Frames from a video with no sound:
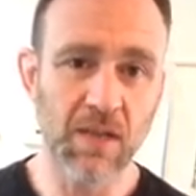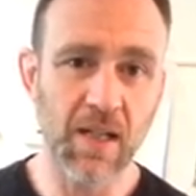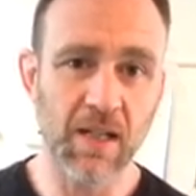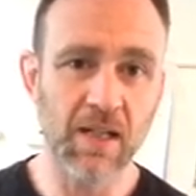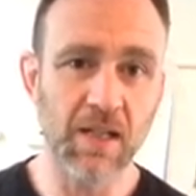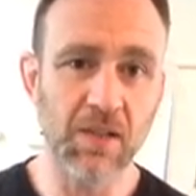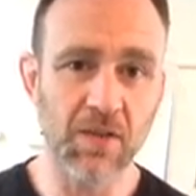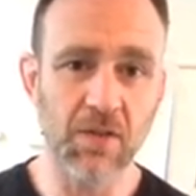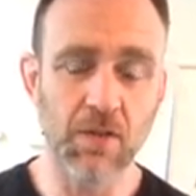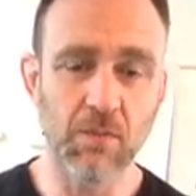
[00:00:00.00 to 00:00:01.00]

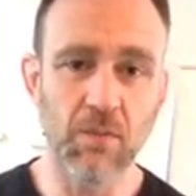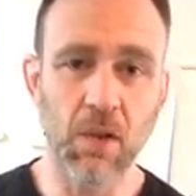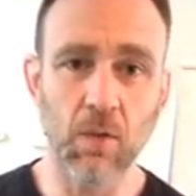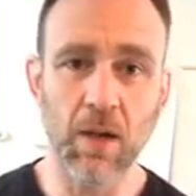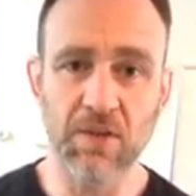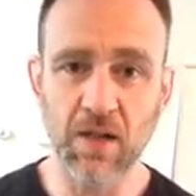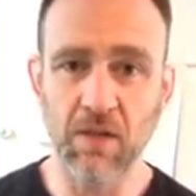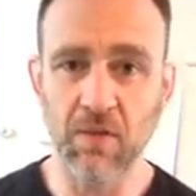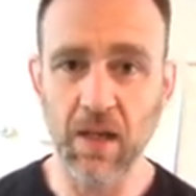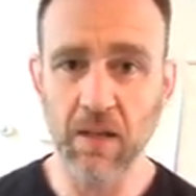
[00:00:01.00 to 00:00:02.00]
techniques that arise
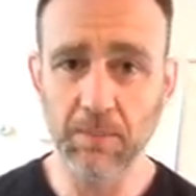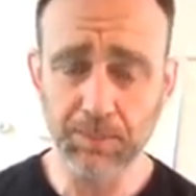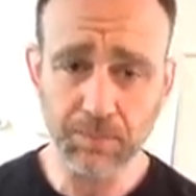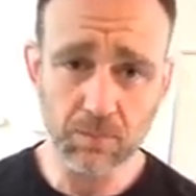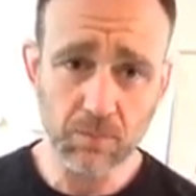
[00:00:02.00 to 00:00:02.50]
out of that,